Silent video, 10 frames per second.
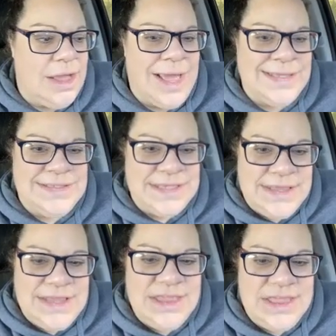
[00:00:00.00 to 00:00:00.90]

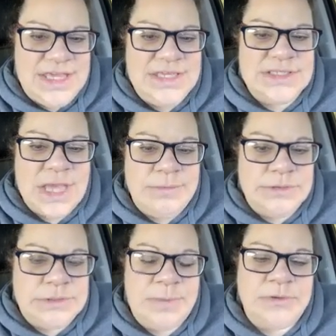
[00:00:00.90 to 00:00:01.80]
the things I
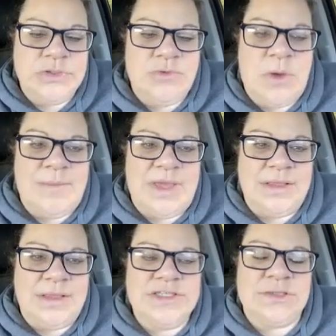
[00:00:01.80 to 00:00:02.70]
was supposed to on my
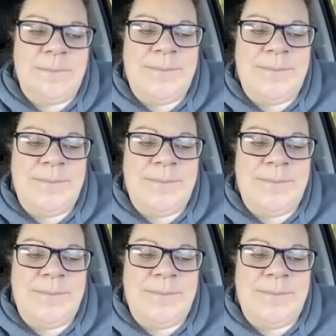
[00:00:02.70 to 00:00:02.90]
list,